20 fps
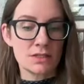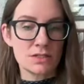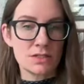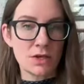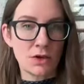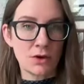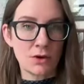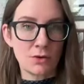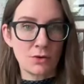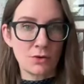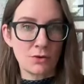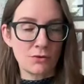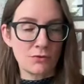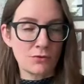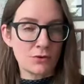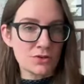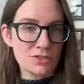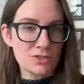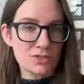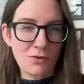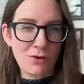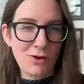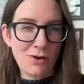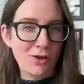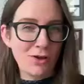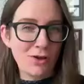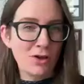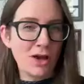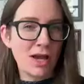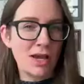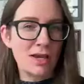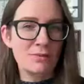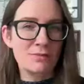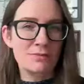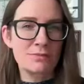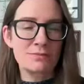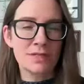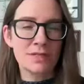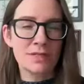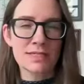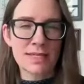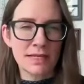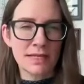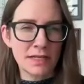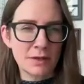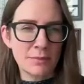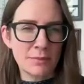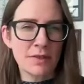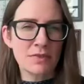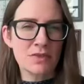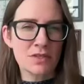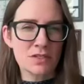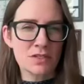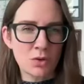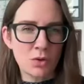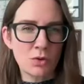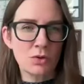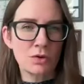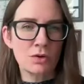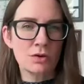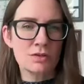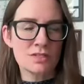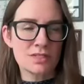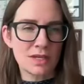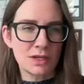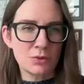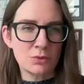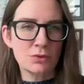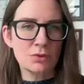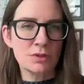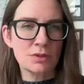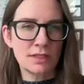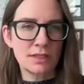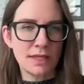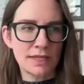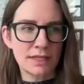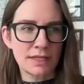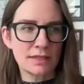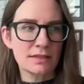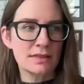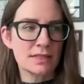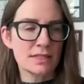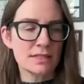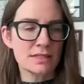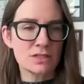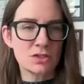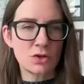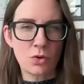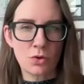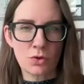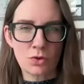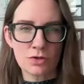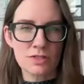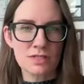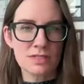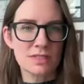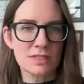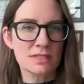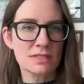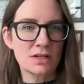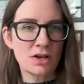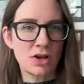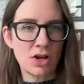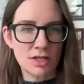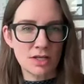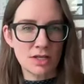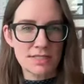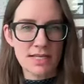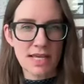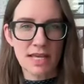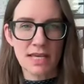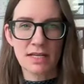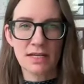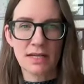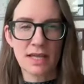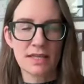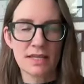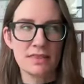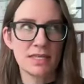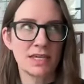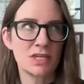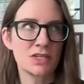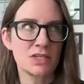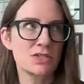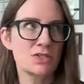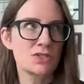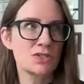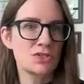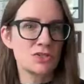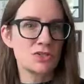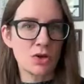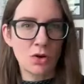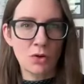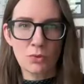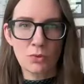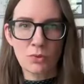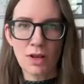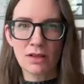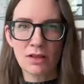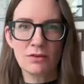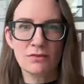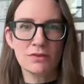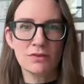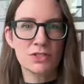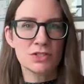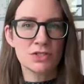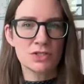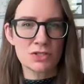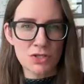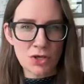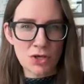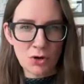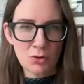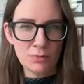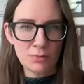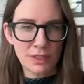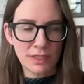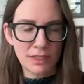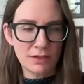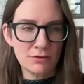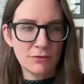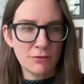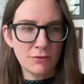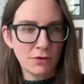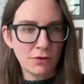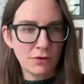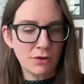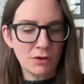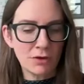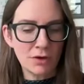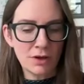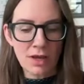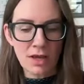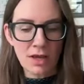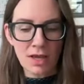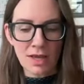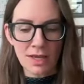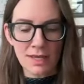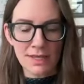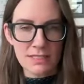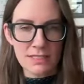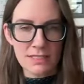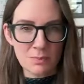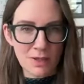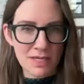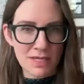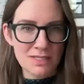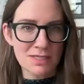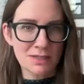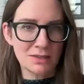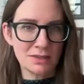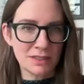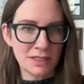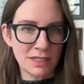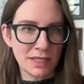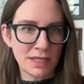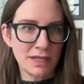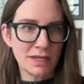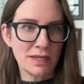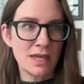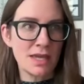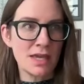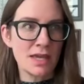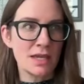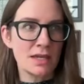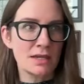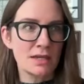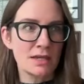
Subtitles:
so first of all, I'm excited about this course. I really like this course, this content. I think it's so relevant, so meaningful. It's basically